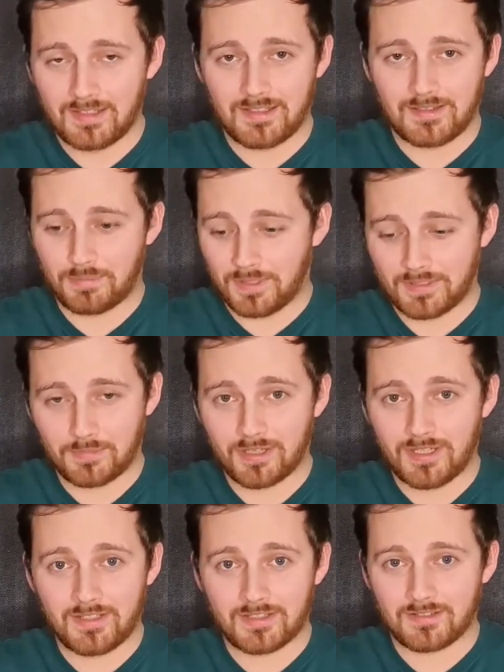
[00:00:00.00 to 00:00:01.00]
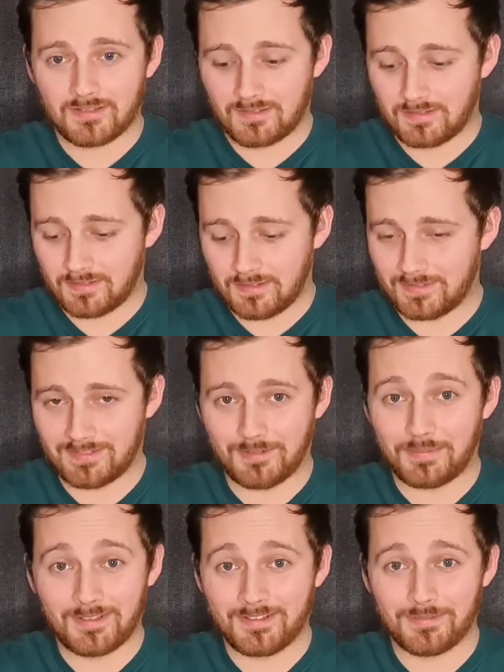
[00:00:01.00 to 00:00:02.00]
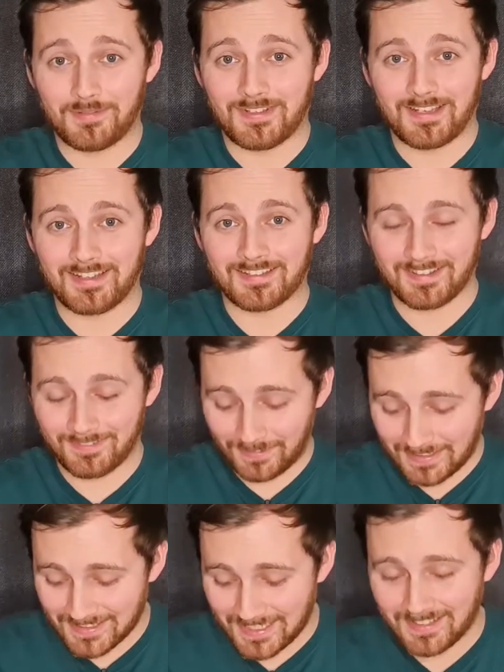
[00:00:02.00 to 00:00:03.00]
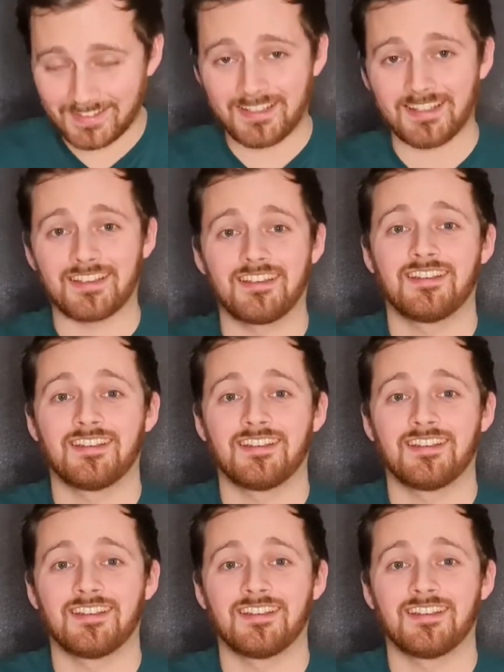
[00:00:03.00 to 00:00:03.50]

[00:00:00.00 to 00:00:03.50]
bloody brilliant. I'll be honest with you guys, it's fantastic.